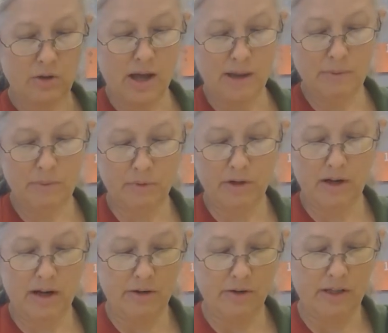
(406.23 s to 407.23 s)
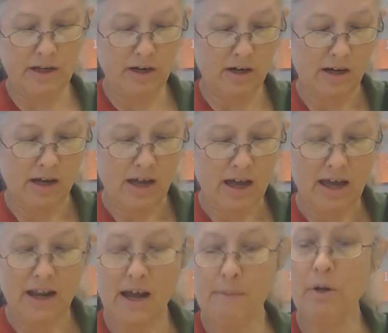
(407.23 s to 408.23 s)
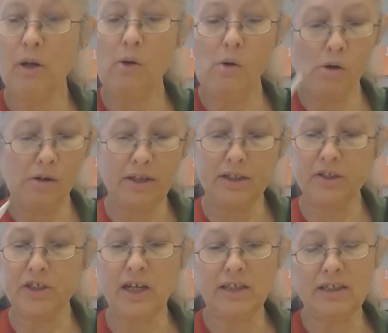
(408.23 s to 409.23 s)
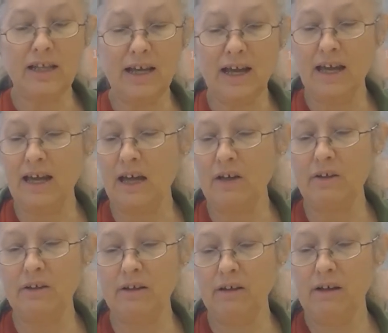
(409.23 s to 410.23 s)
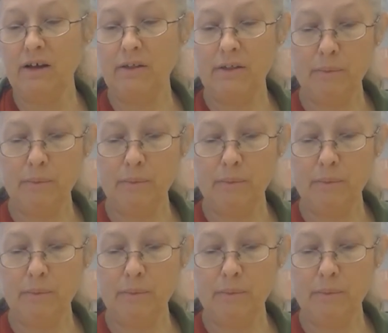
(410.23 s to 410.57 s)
I'm going to put it under there, and I'm going to hold it just like I held the